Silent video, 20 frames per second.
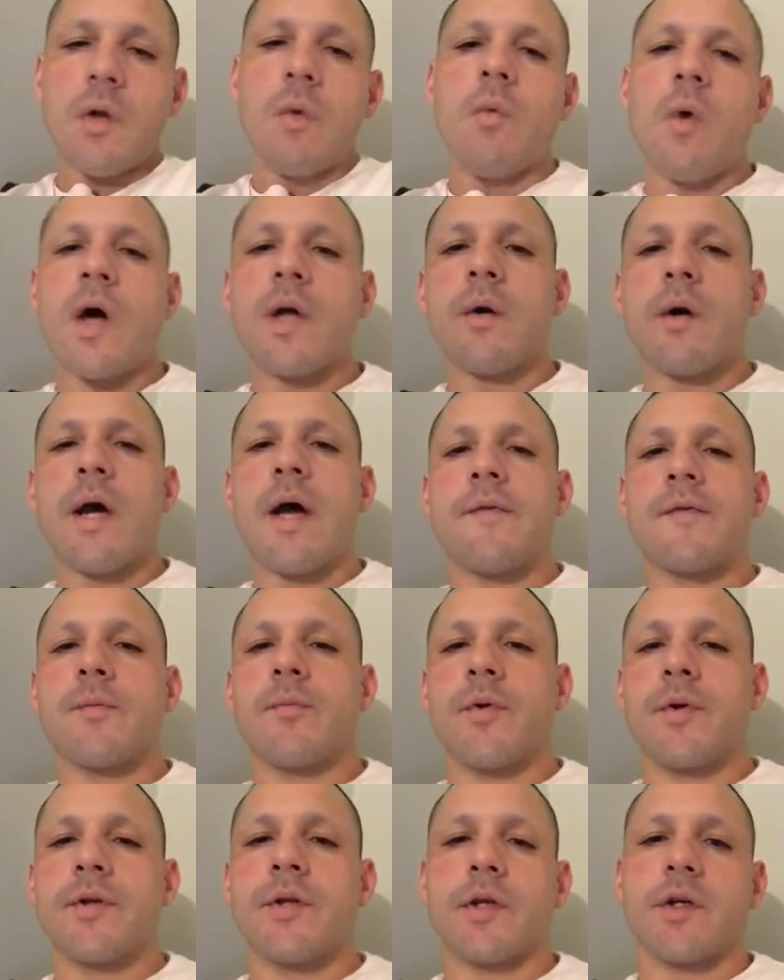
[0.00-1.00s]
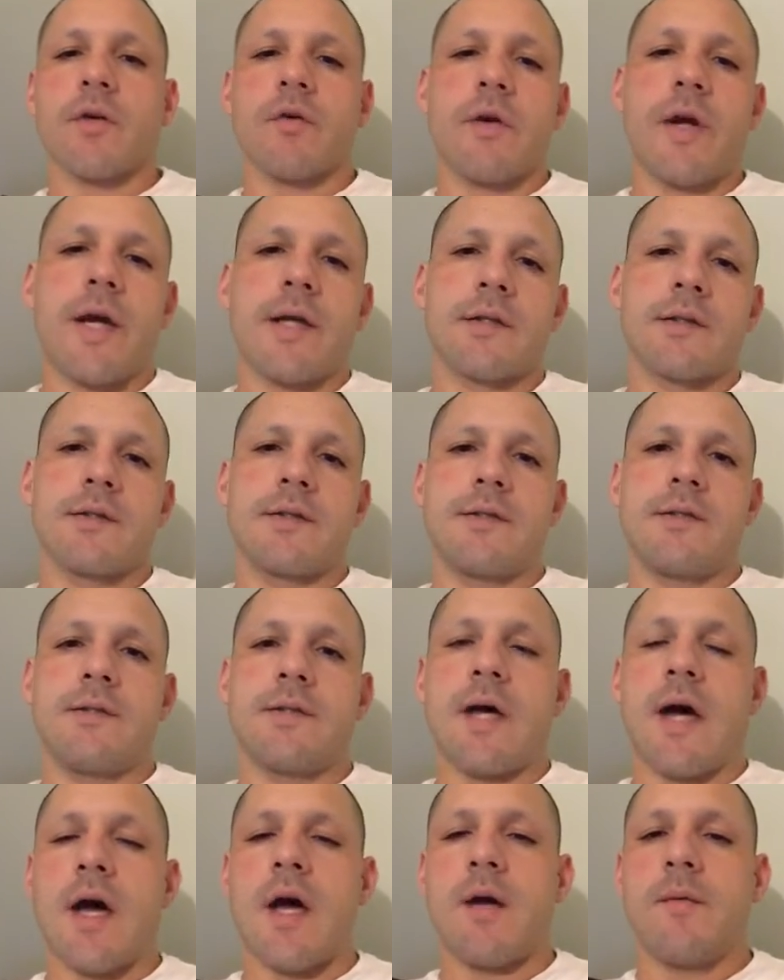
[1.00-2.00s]
why do I have to put the correct
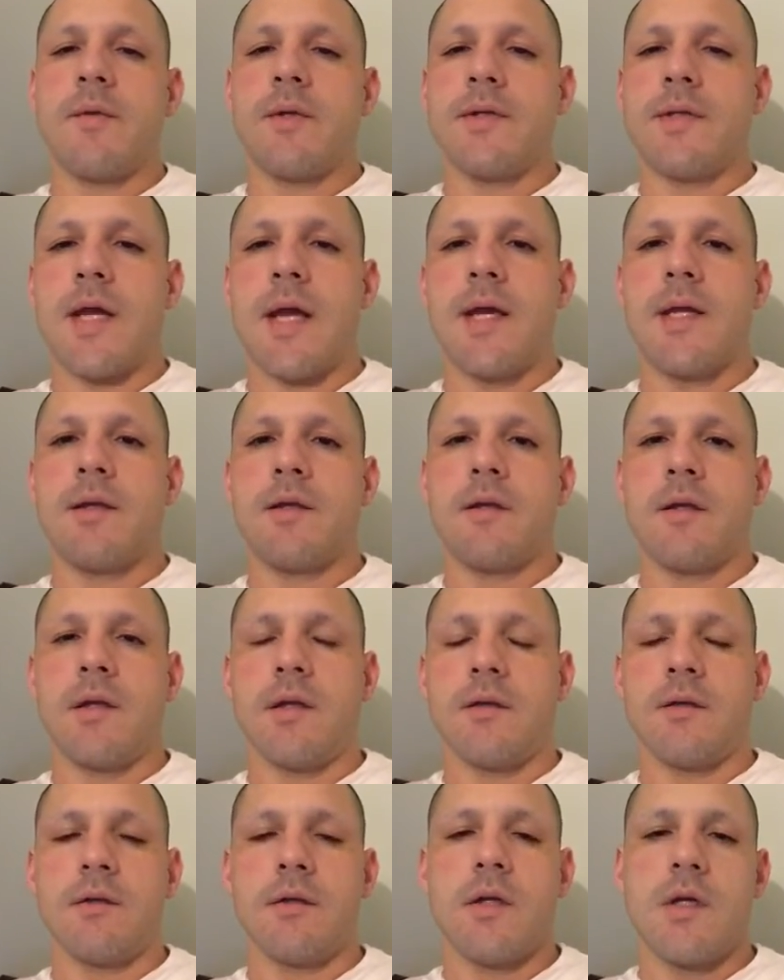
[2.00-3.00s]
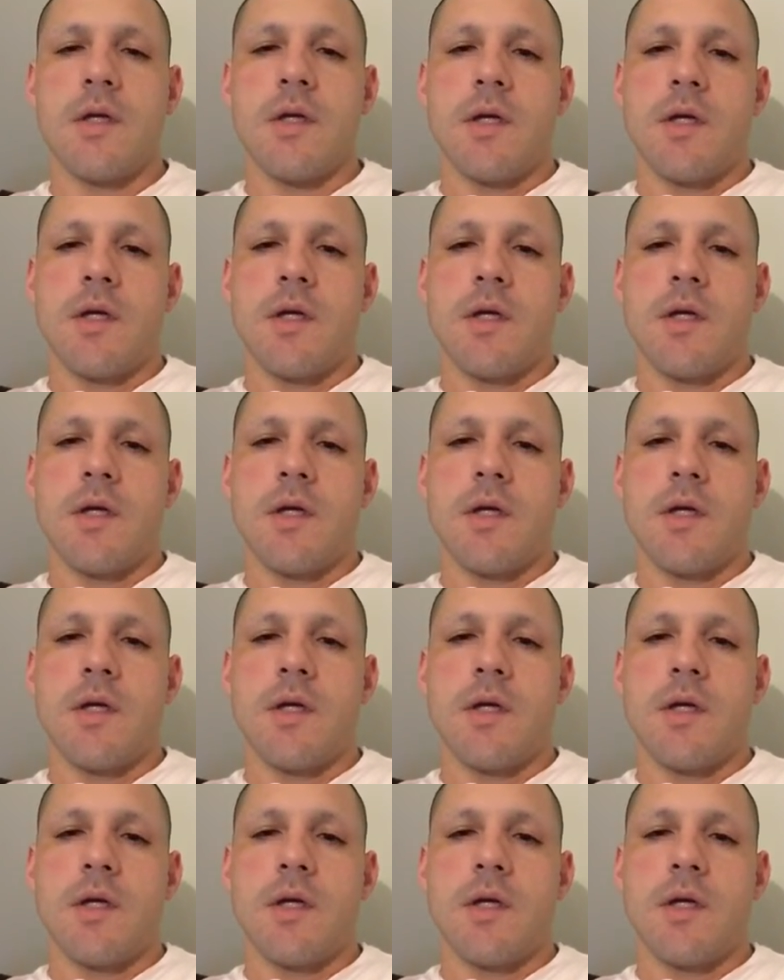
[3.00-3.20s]
time and date and